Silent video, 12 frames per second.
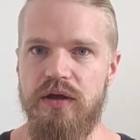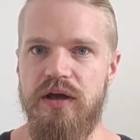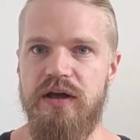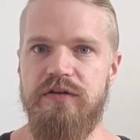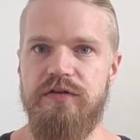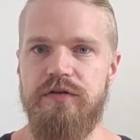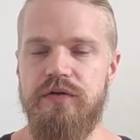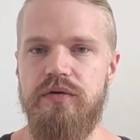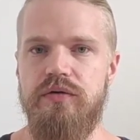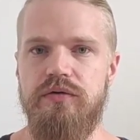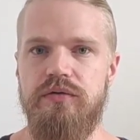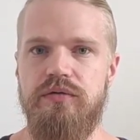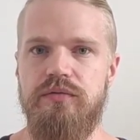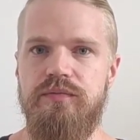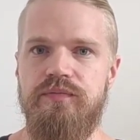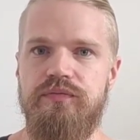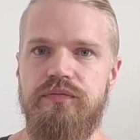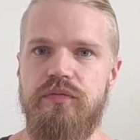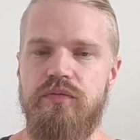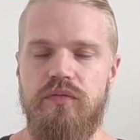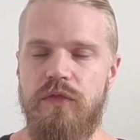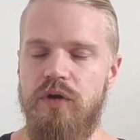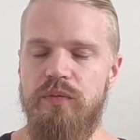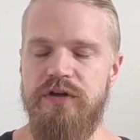And so
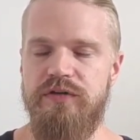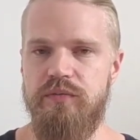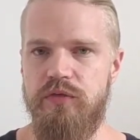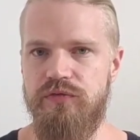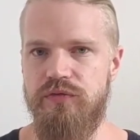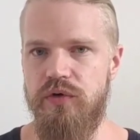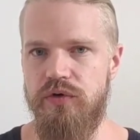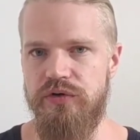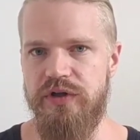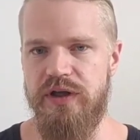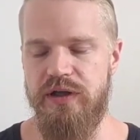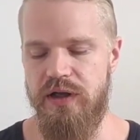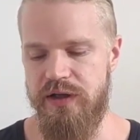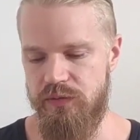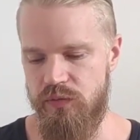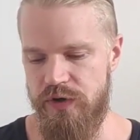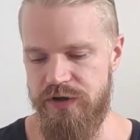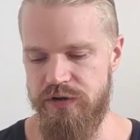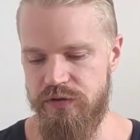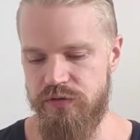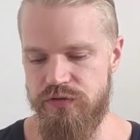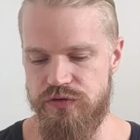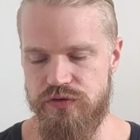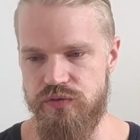I mentioned before that like when you're
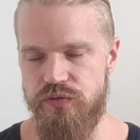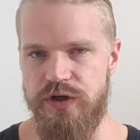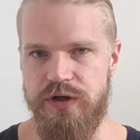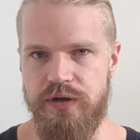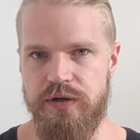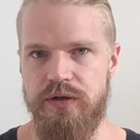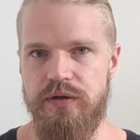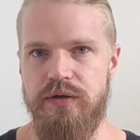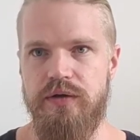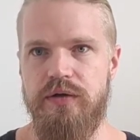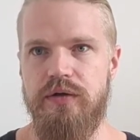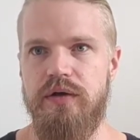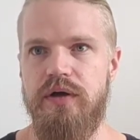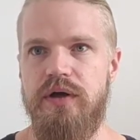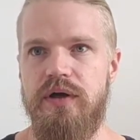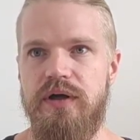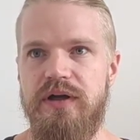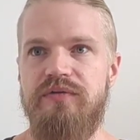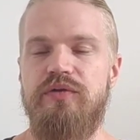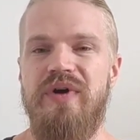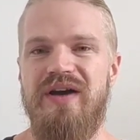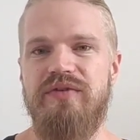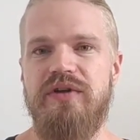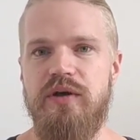doing, if you
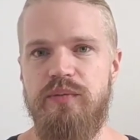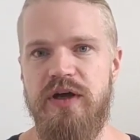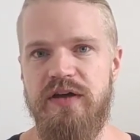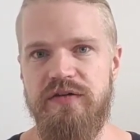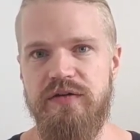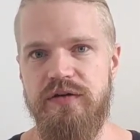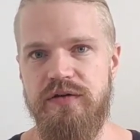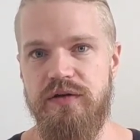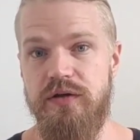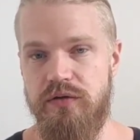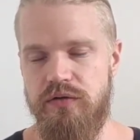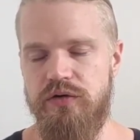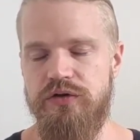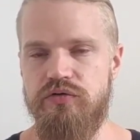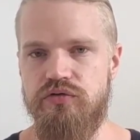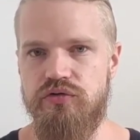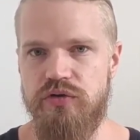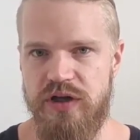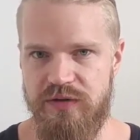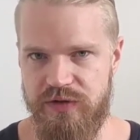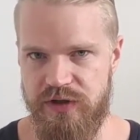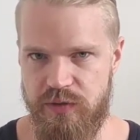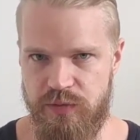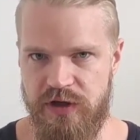have the capacity or you should have
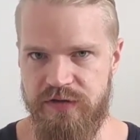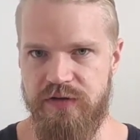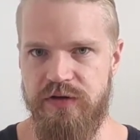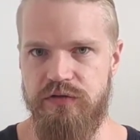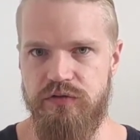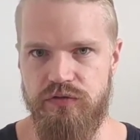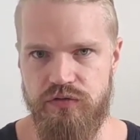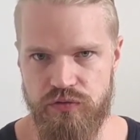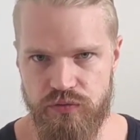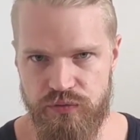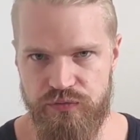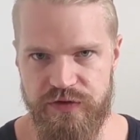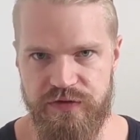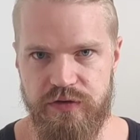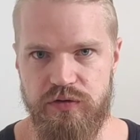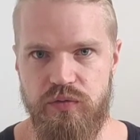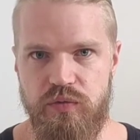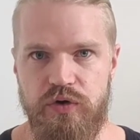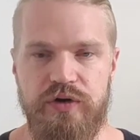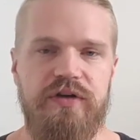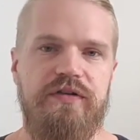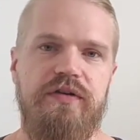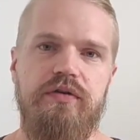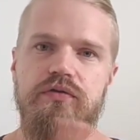the capacity to do physical work
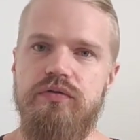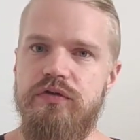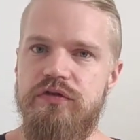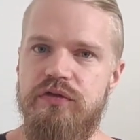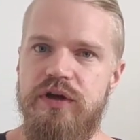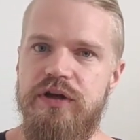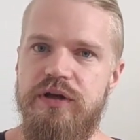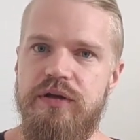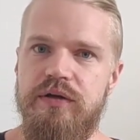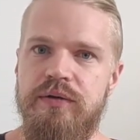and still do your training,